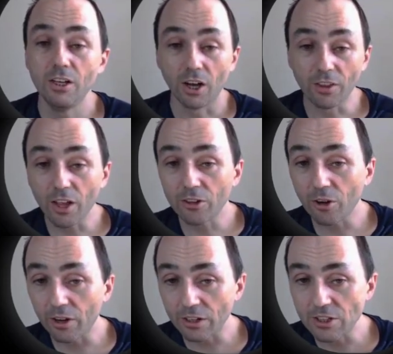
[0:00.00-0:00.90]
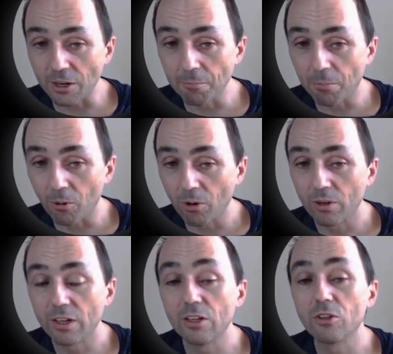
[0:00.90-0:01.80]
Another example,
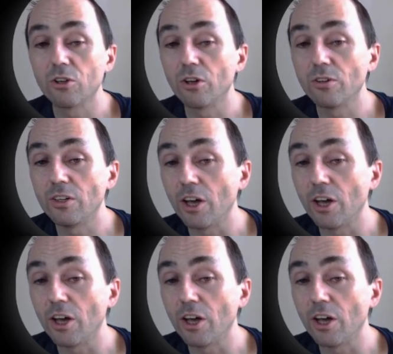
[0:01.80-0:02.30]
in the